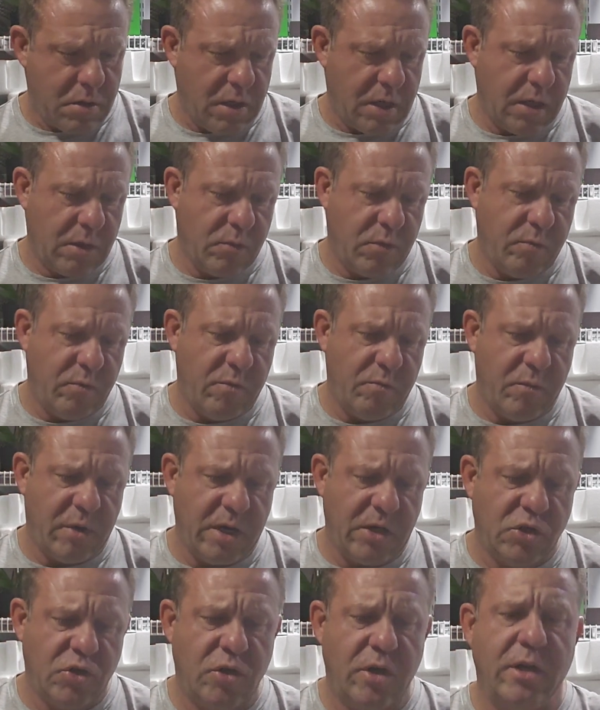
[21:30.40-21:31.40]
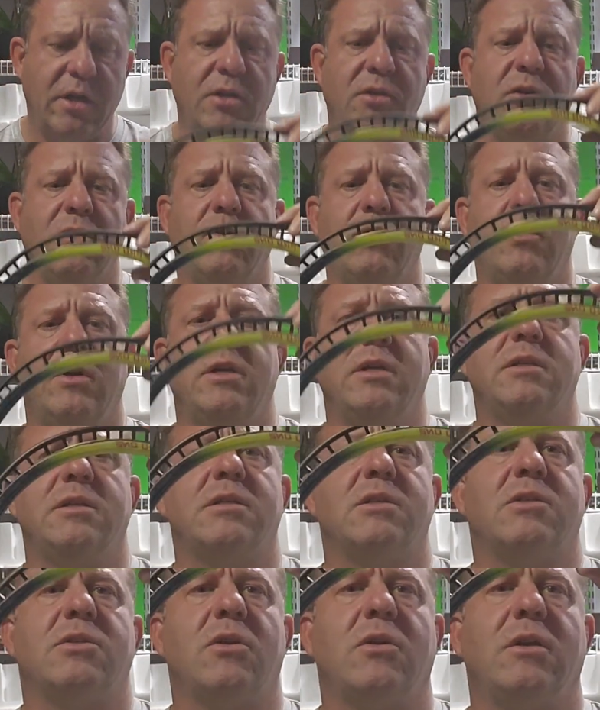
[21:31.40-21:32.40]
I think what we might try to do is
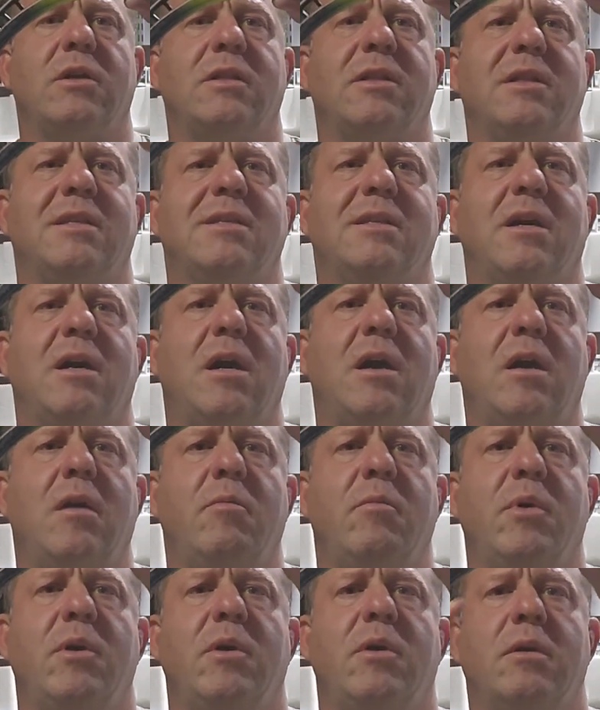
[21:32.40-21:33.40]
start at the top